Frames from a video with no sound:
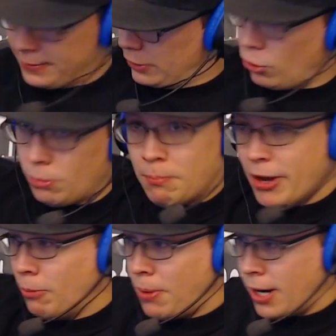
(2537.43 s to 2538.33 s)
little
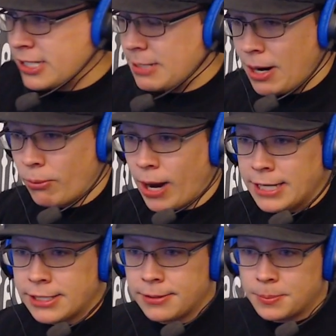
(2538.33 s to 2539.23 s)
metal box to my
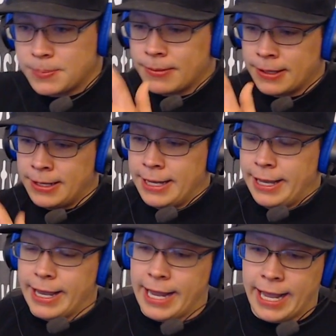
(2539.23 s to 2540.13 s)
right,
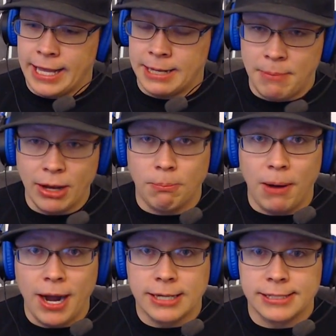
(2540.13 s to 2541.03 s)
and the metal
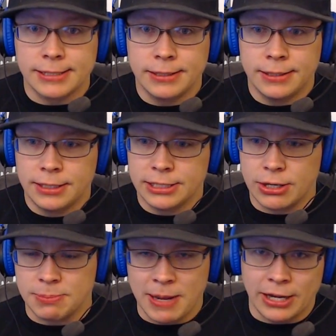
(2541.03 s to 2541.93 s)
box
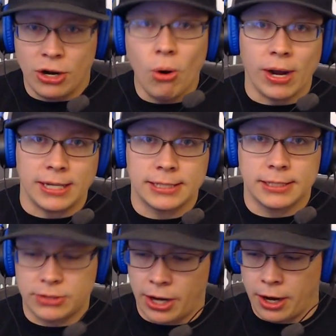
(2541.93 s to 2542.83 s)
starts making
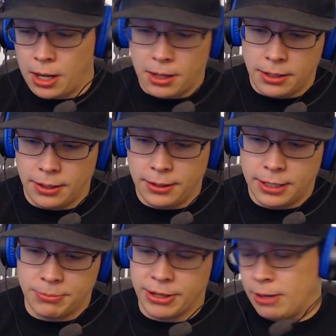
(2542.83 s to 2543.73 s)
noise. Da-da-da.
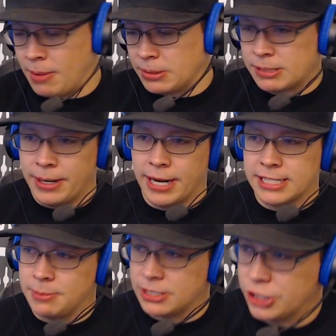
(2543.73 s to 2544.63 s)
I'm thinking, oh, maybe somebody
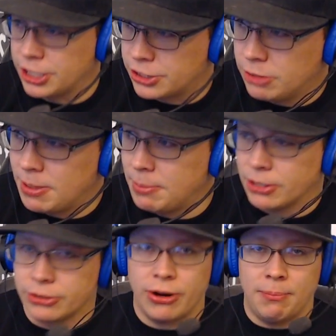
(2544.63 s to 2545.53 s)
next to me is shitting too. Maybe
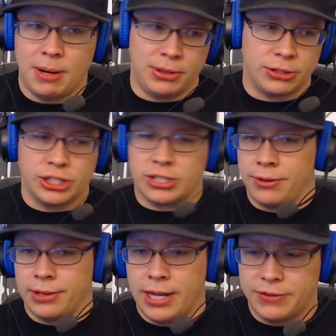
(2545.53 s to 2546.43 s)
their shit's
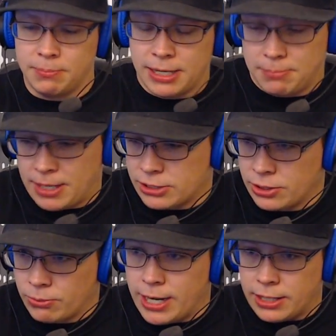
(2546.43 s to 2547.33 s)
on the left, mine's
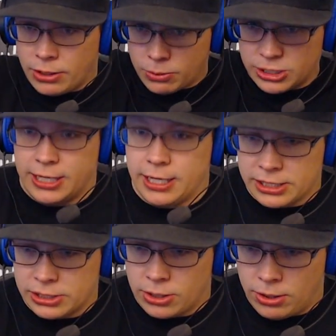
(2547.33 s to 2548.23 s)
on the right. You know, we're sitting in
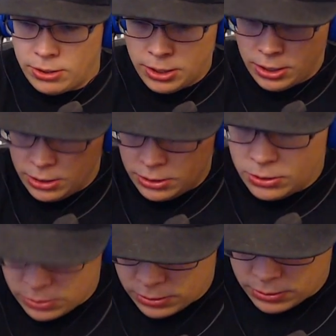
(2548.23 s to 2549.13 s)
a stall.
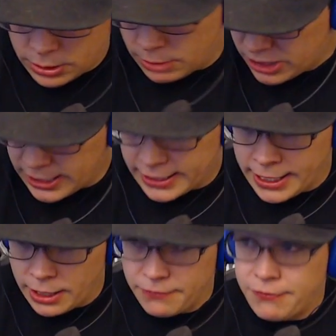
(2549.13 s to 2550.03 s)
You know, I'm sitting
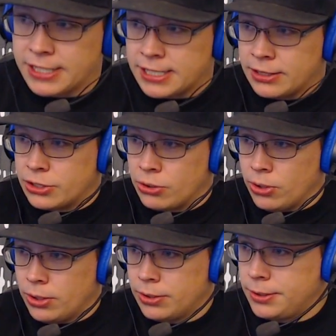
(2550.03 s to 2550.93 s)
there facing the
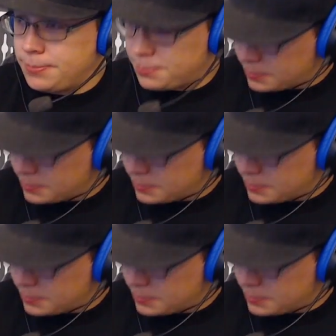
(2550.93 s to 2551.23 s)
door,